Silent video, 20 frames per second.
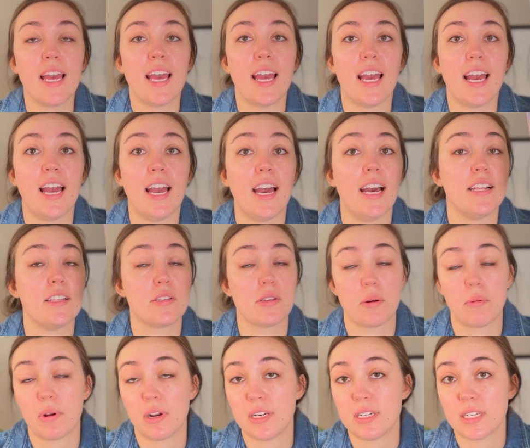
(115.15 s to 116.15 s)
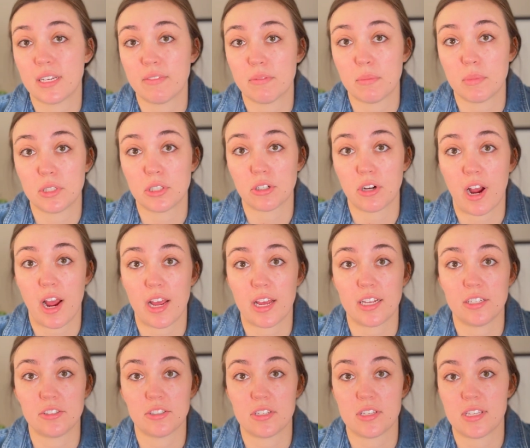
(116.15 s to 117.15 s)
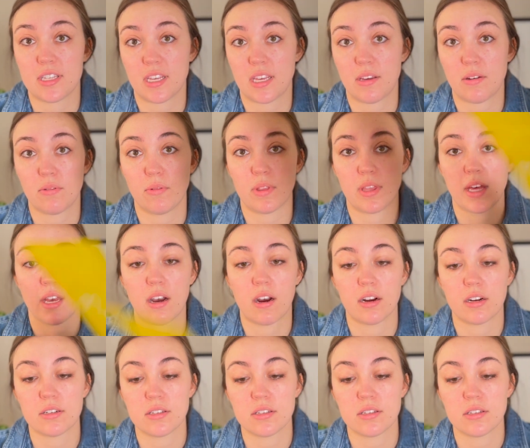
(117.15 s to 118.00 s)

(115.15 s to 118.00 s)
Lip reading: and so I wanted to give them a try and just see what they are.